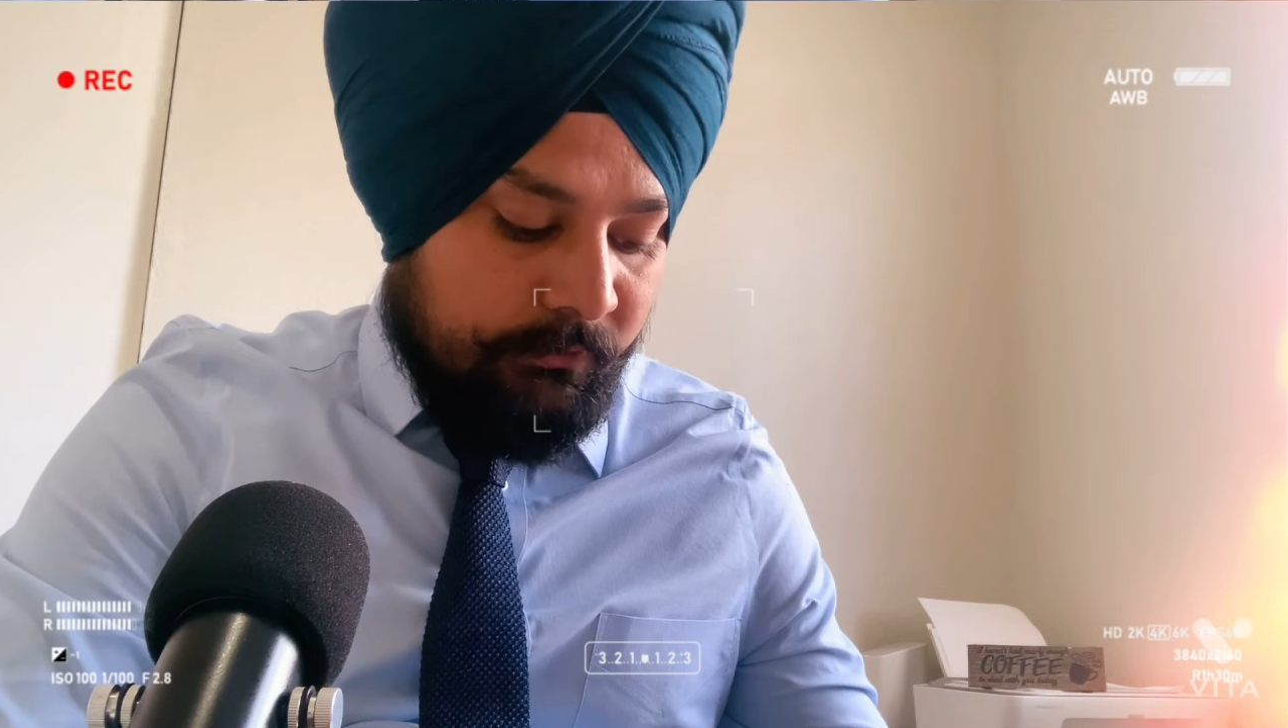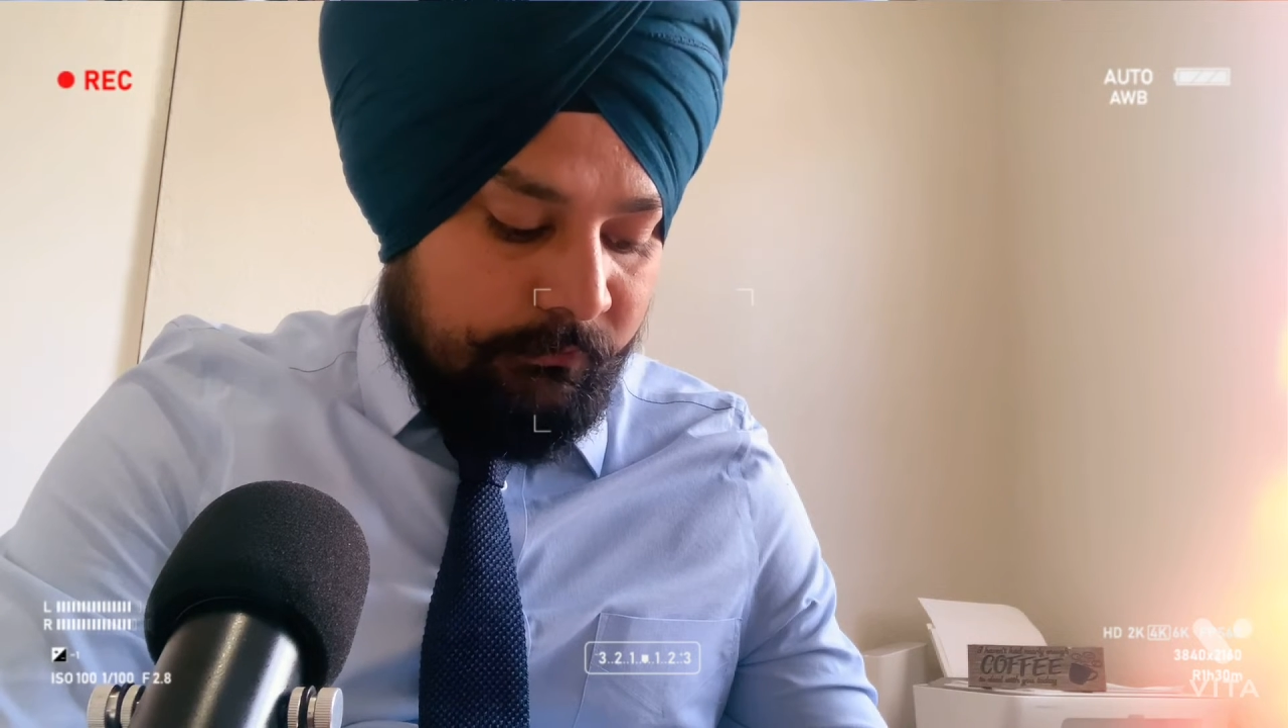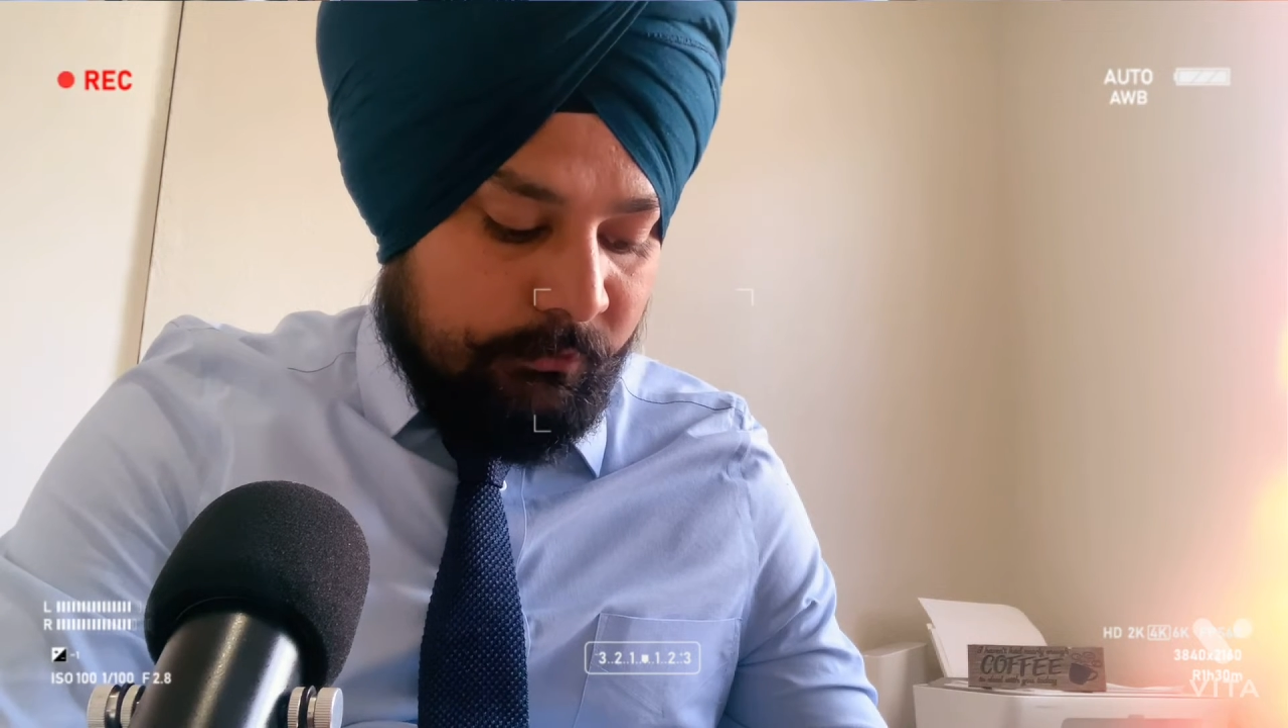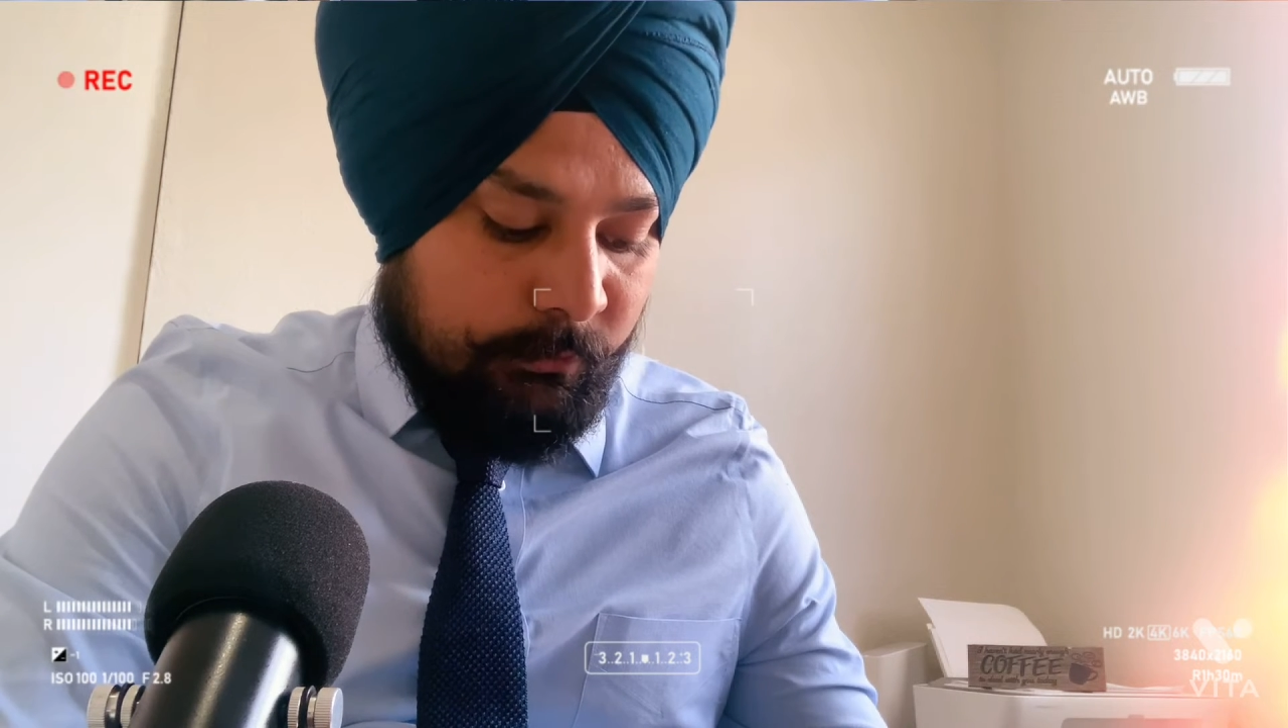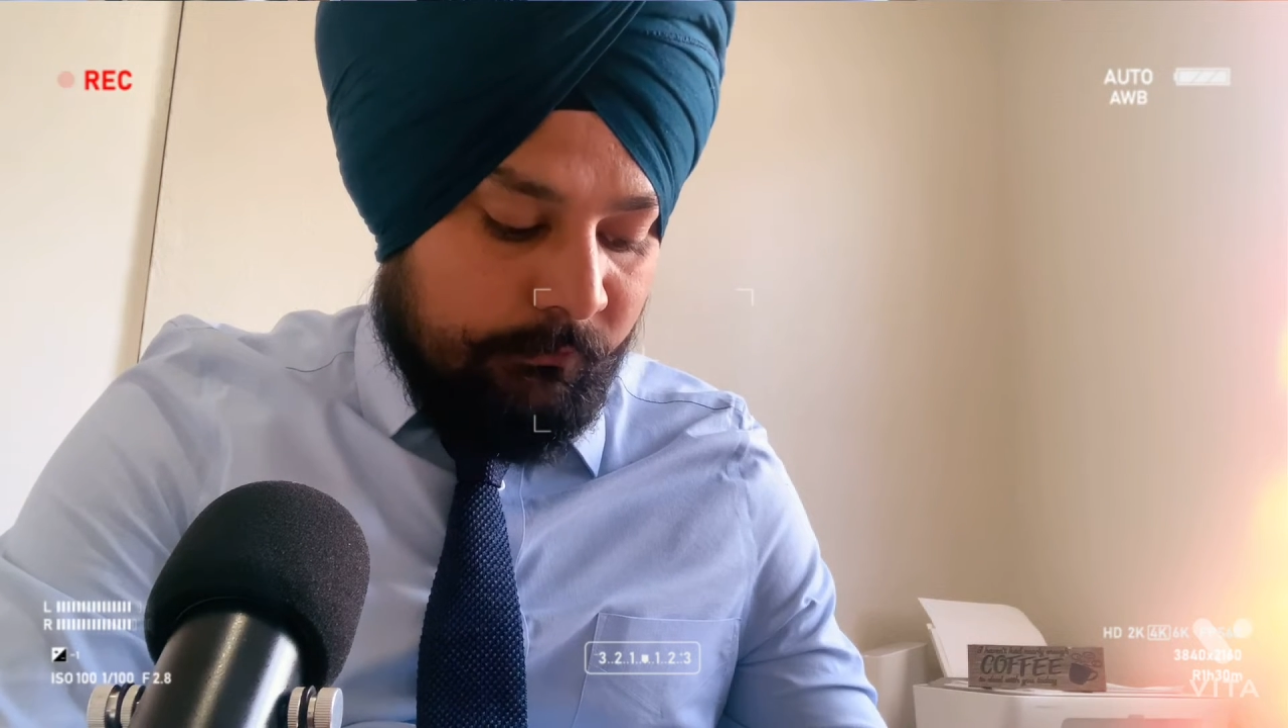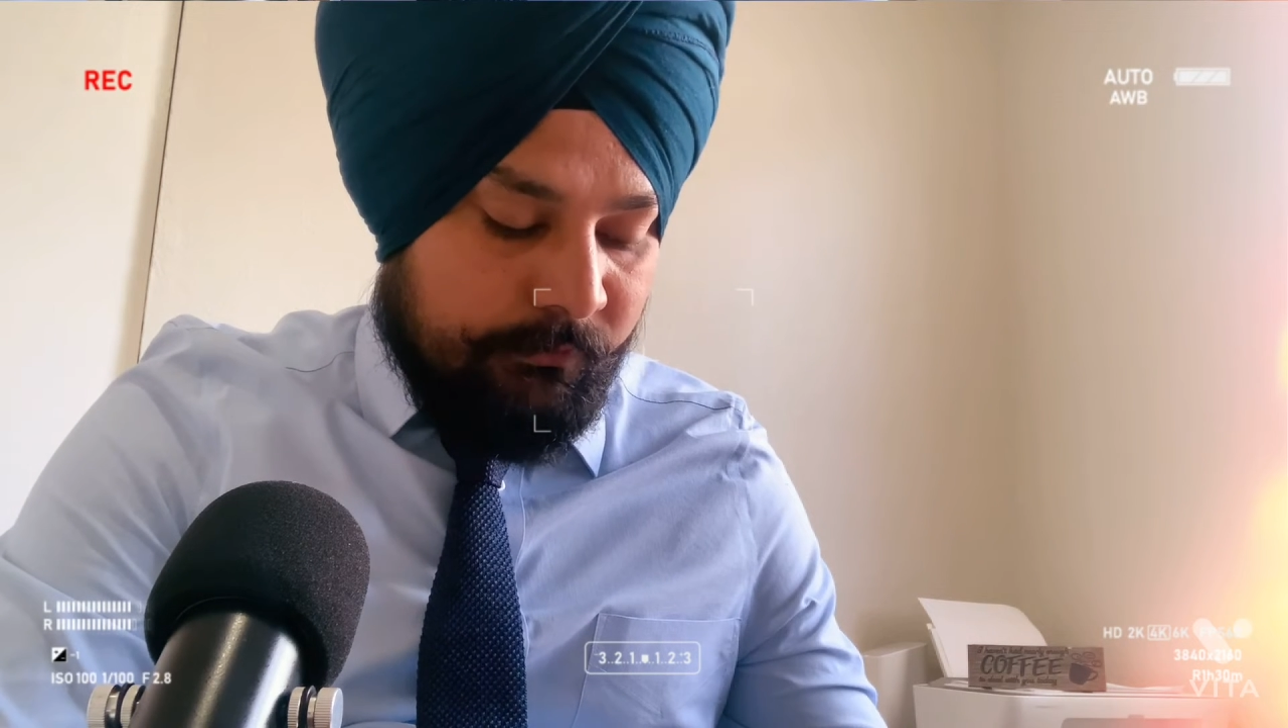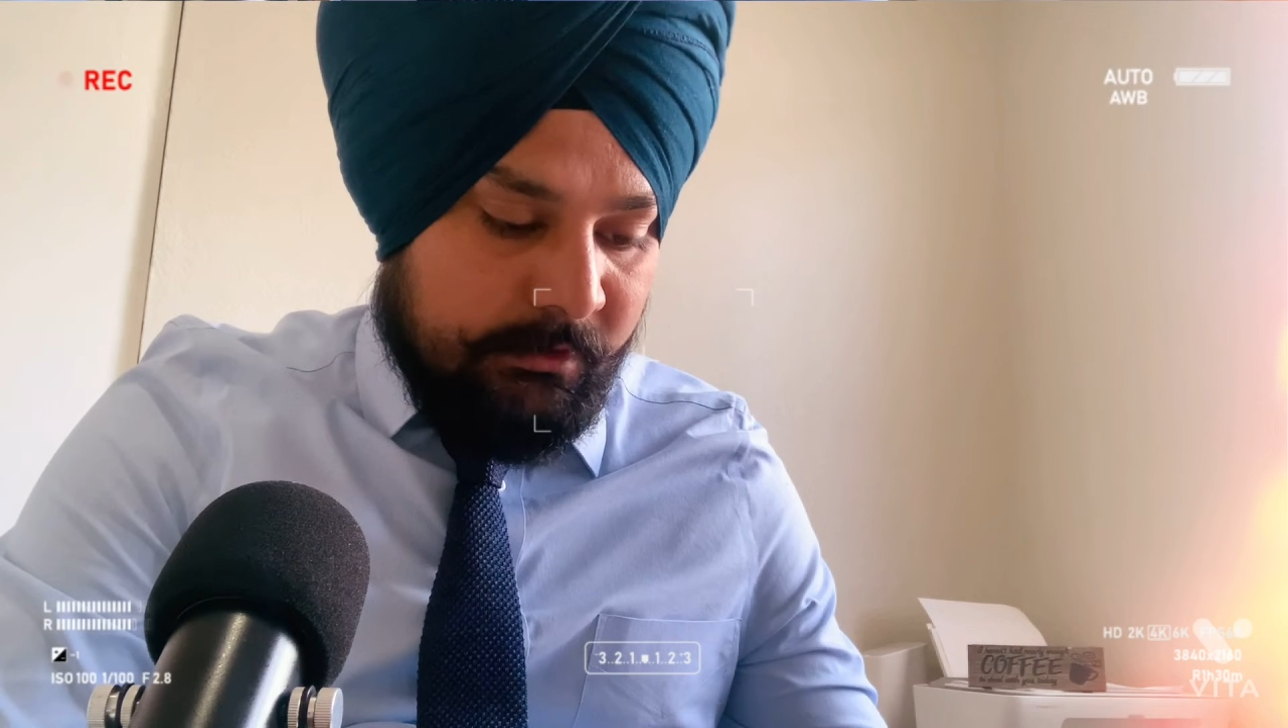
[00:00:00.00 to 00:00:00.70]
the form of